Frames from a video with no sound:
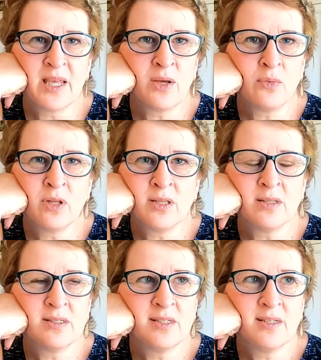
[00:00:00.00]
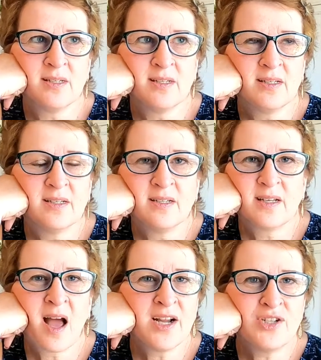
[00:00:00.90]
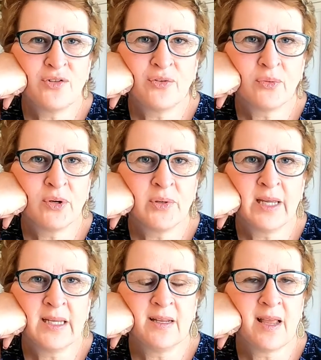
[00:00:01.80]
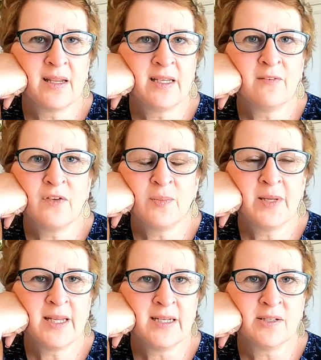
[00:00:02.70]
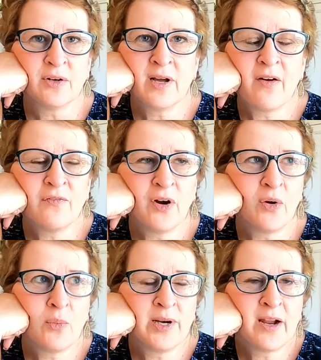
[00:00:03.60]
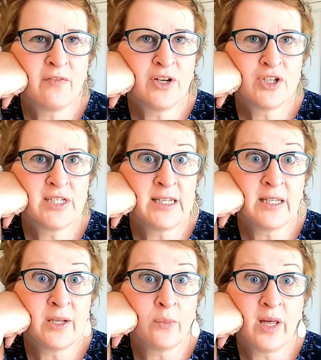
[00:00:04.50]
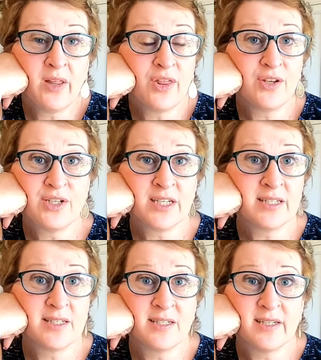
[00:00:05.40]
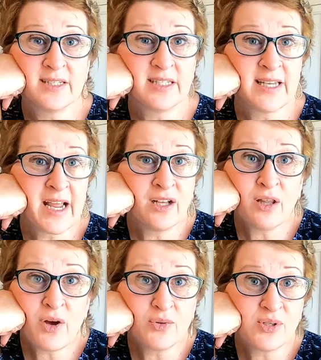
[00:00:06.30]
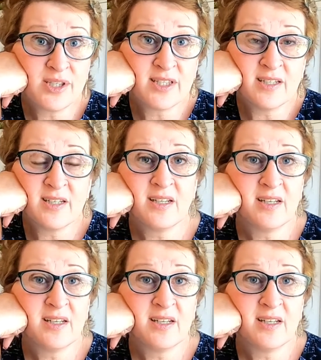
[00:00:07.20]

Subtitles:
He will guide you through it and give you peace or comfort or whatever you're dealing with. Just stay close.